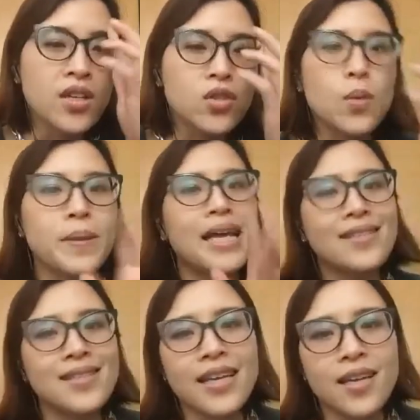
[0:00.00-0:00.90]
So, but
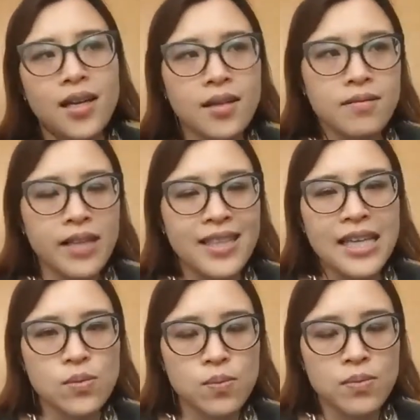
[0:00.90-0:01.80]
that's
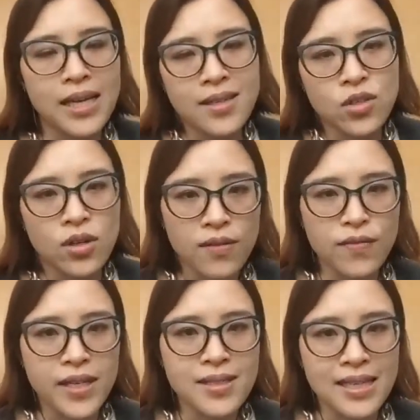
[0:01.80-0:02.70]
that is good
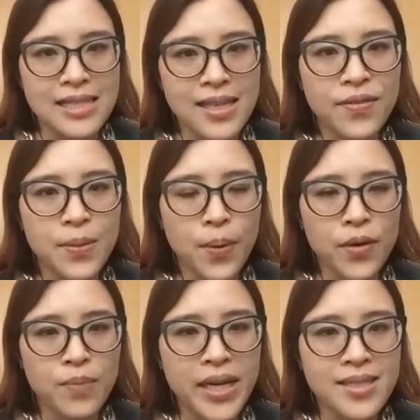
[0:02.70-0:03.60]
advice. Like that's definitely part
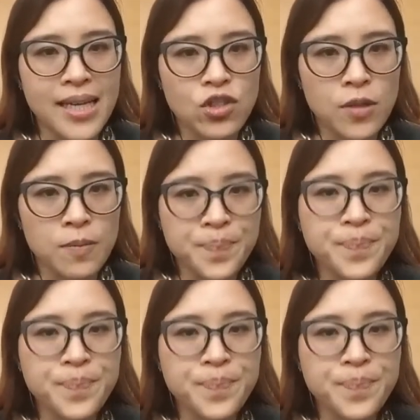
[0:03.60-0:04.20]
of my intention.